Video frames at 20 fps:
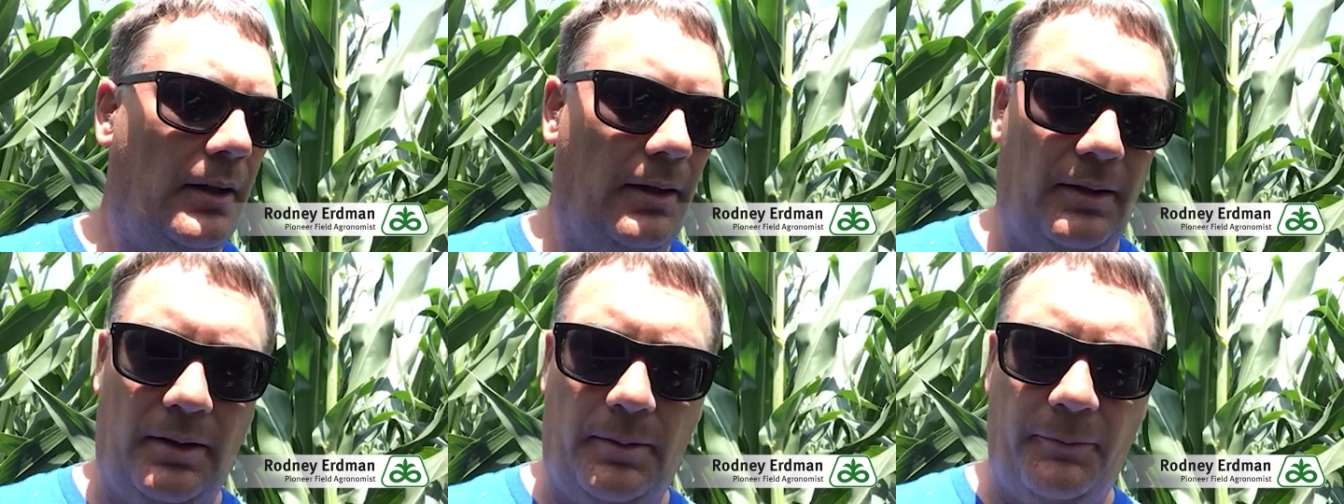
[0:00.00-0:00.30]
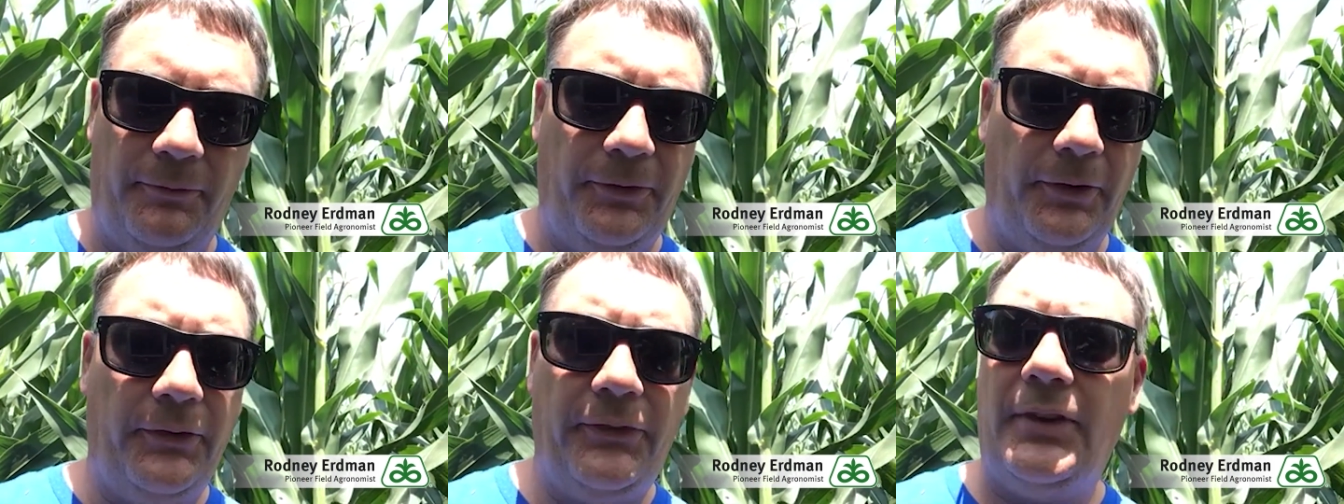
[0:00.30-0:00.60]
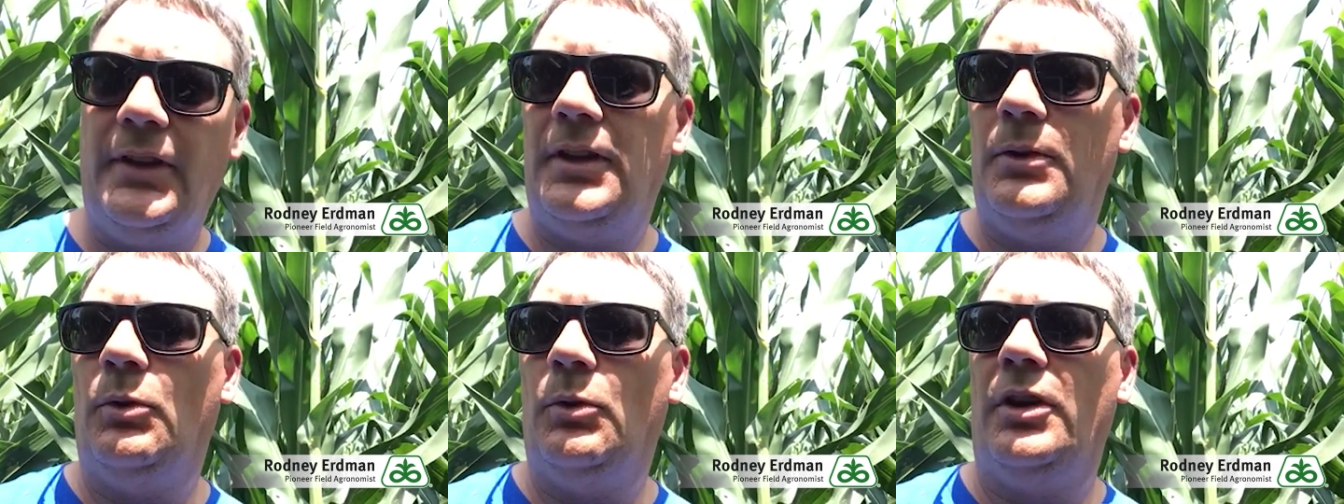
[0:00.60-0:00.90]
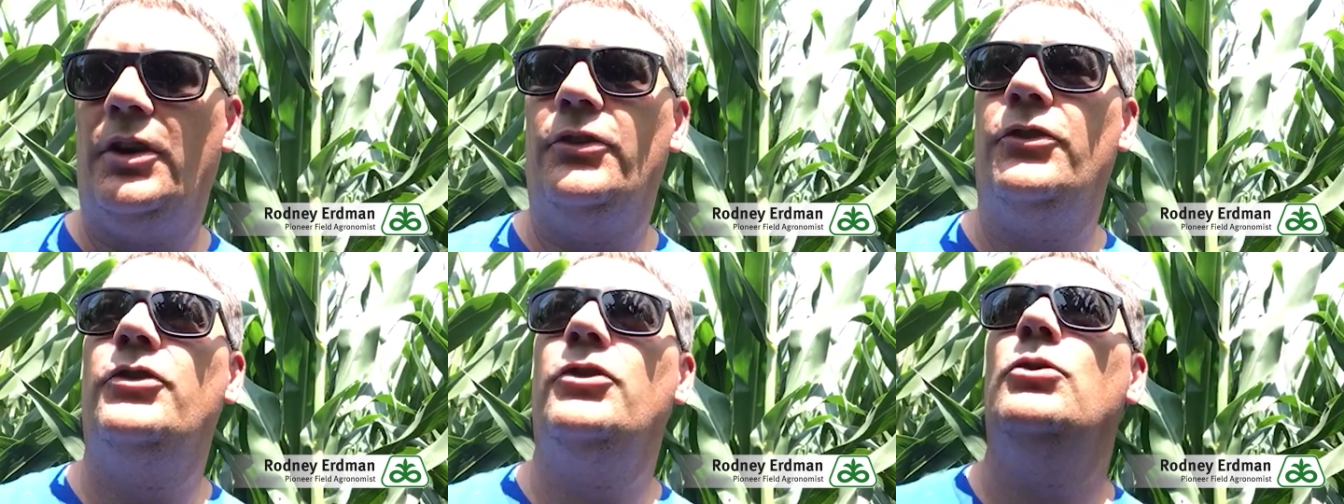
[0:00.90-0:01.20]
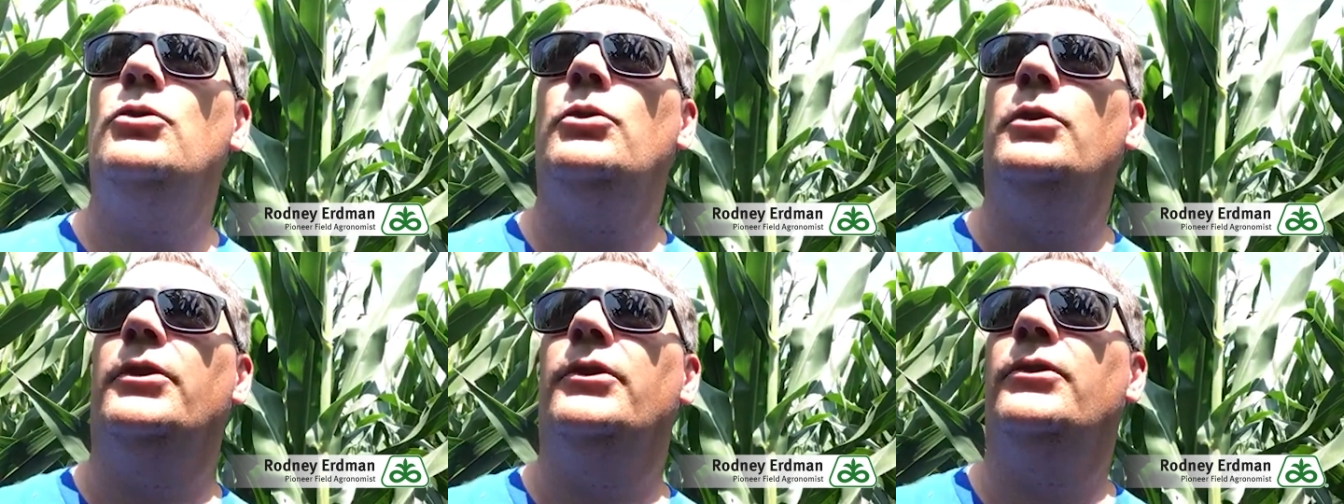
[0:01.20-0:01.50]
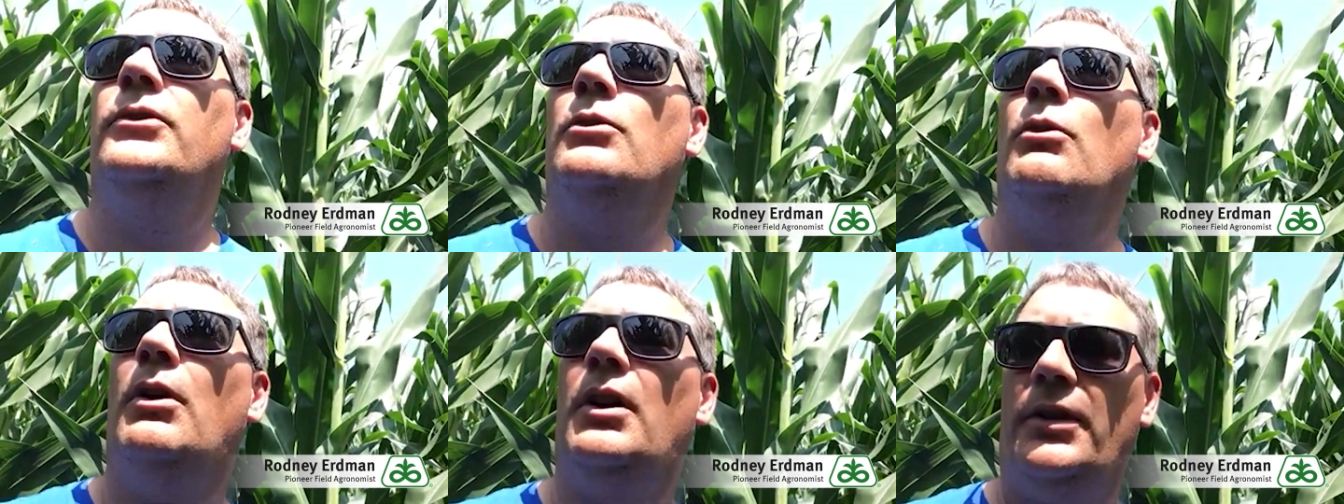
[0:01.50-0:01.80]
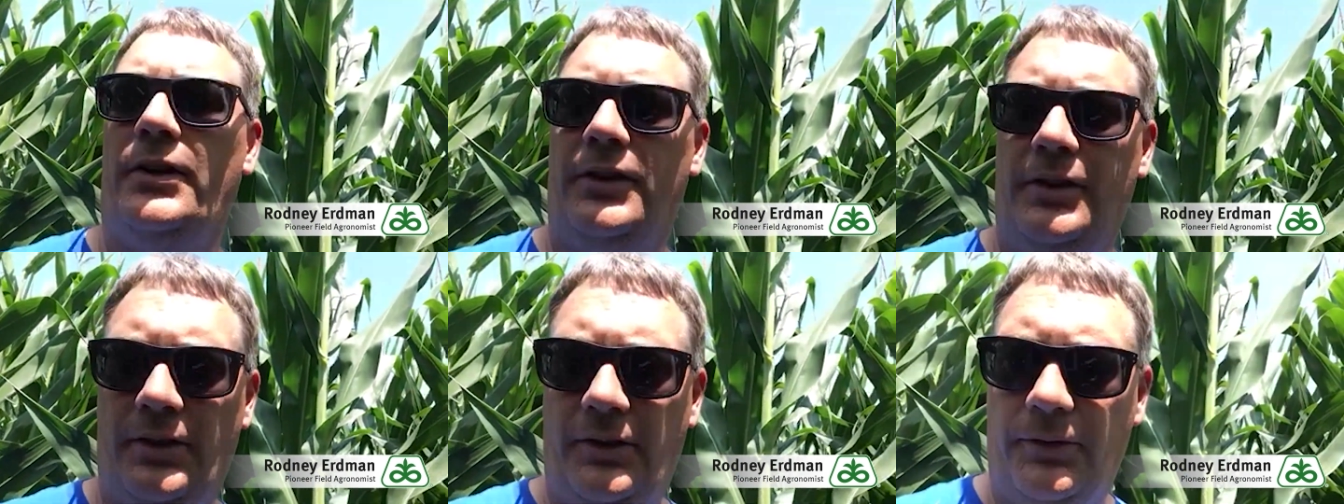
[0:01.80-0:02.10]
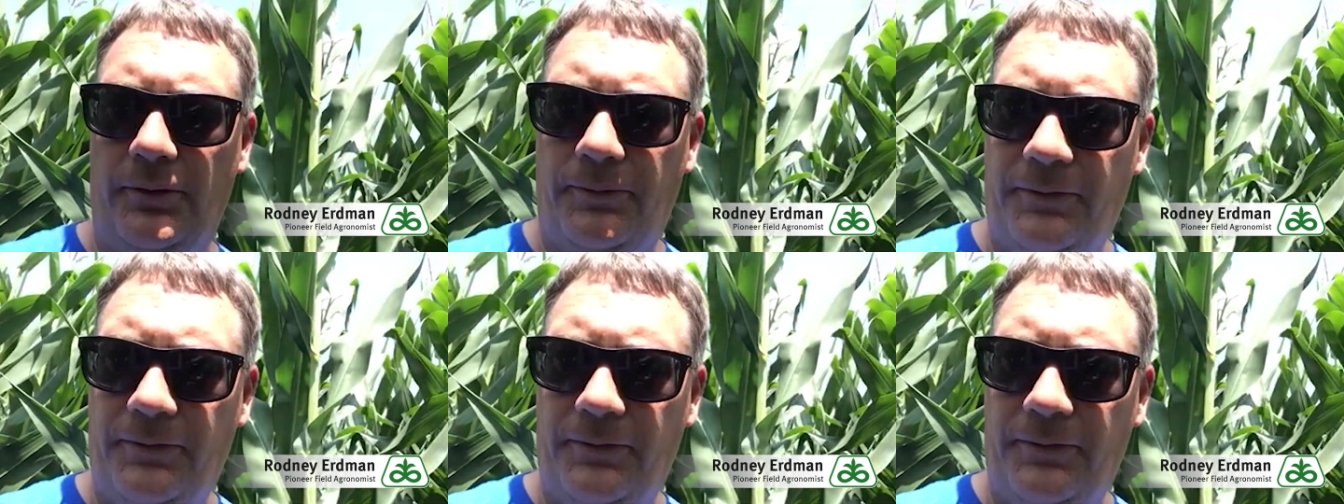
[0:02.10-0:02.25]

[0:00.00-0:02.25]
Um, first thing you want to do is go out into your